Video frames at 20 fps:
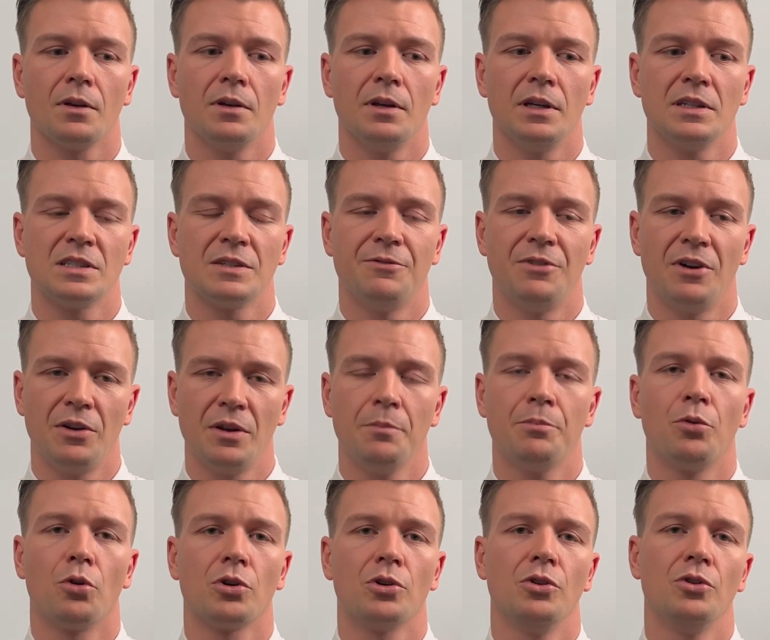it's very
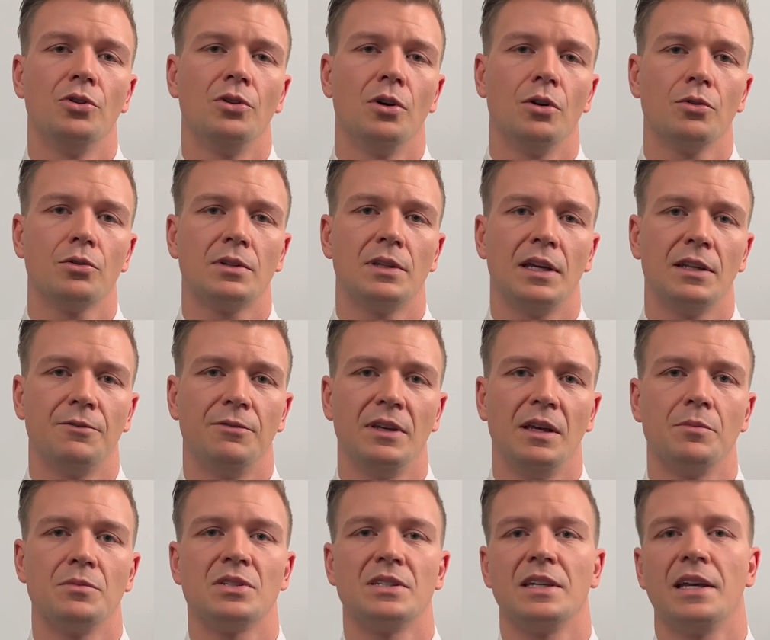important to note that
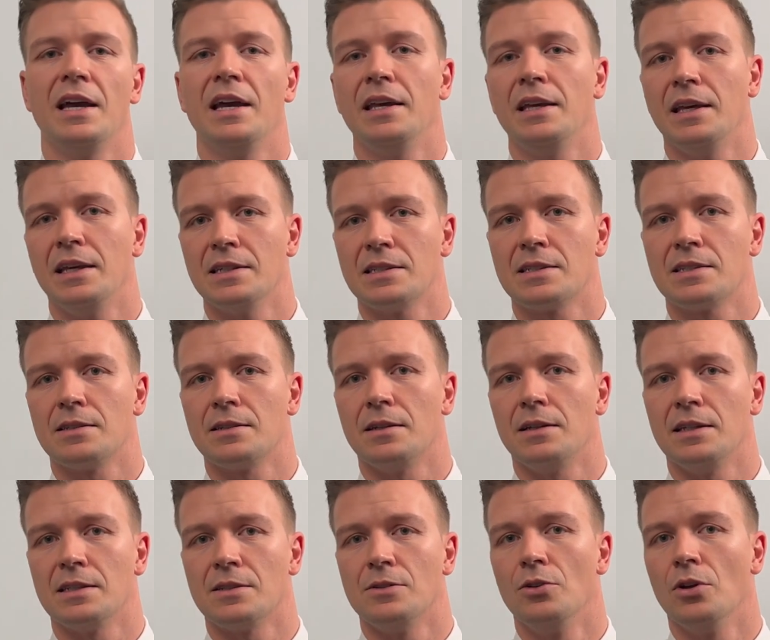VMCA
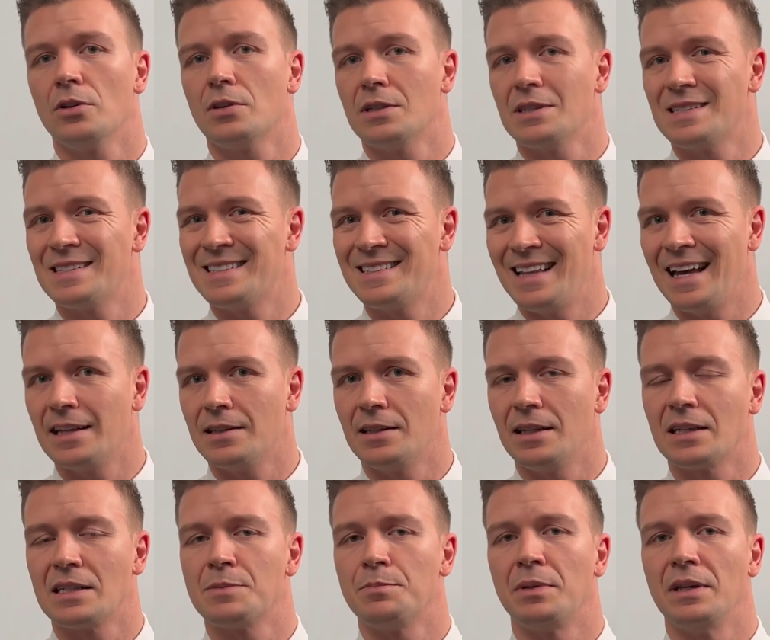is not a
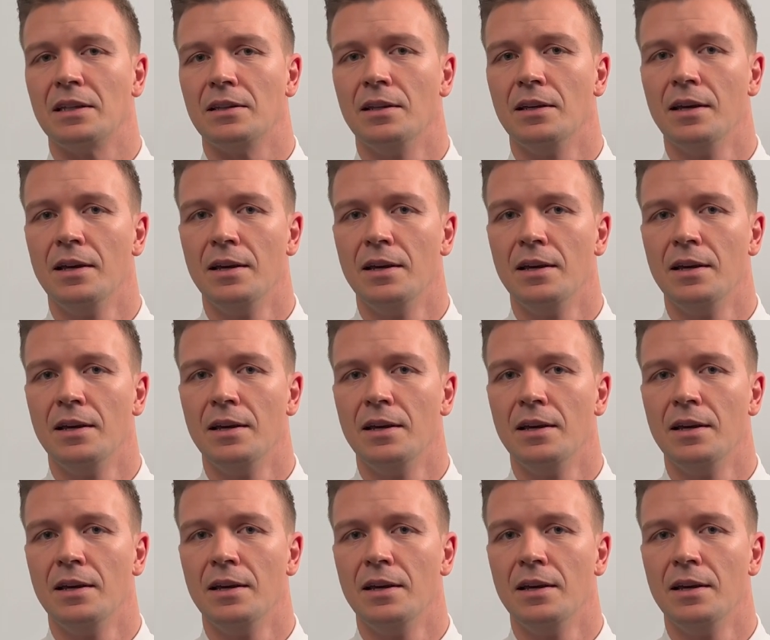static speed.